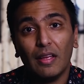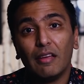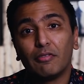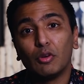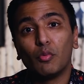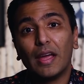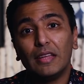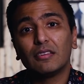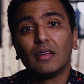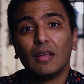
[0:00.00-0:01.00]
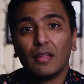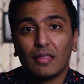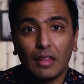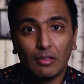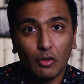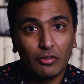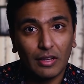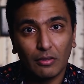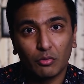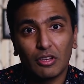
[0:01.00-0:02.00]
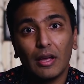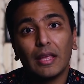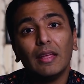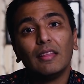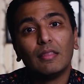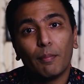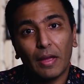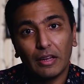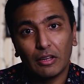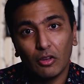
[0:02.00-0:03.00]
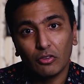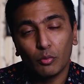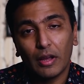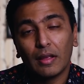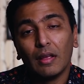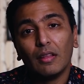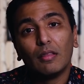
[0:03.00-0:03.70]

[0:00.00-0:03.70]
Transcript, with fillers: If you wait, then those cells die, the pain goes away.